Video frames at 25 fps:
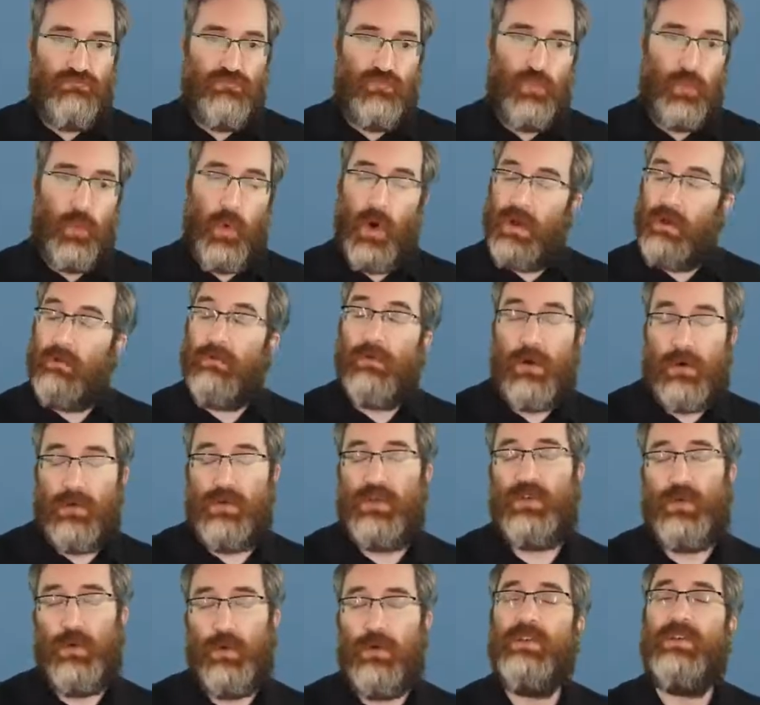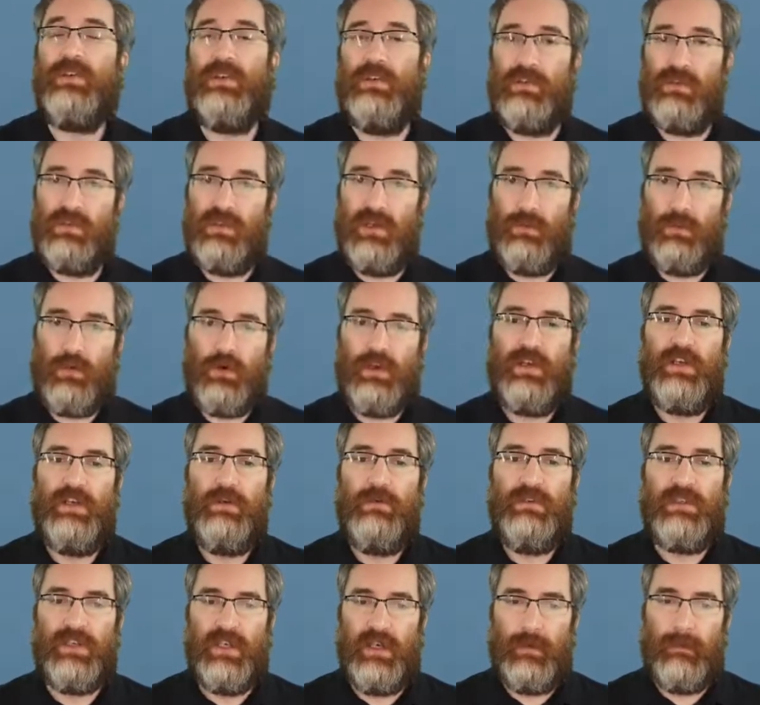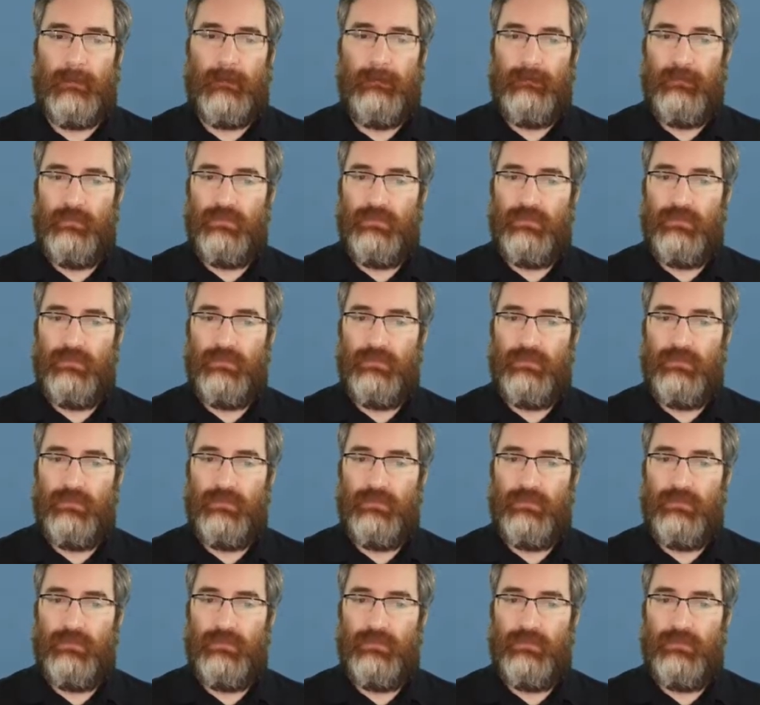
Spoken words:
What are our sources that we're using?